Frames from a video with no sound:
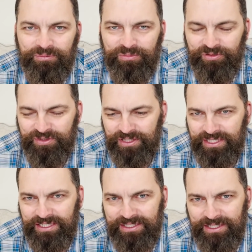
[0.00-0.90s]
move to
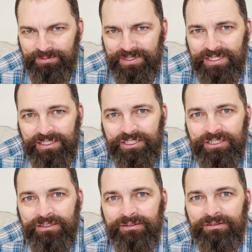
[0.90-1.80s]
the tips
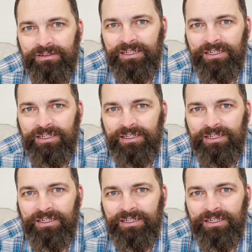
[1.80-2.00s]
section.